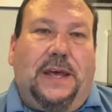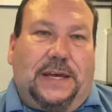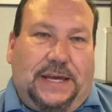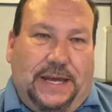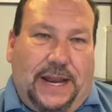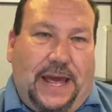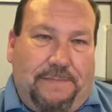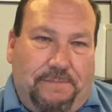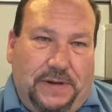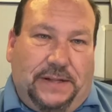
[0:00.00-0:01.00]
get a
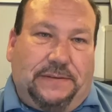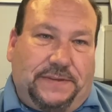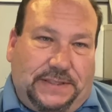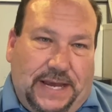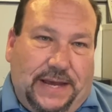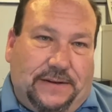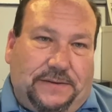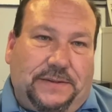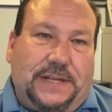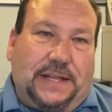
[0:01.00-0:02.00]
bill of sale
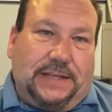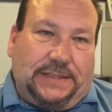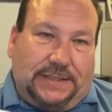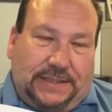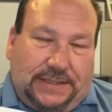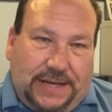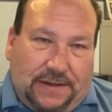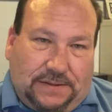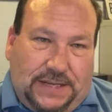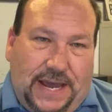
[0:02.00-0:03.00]
that lists the
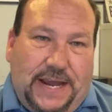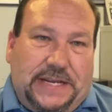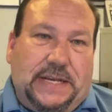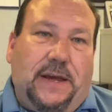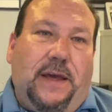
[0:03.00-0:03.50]
sale date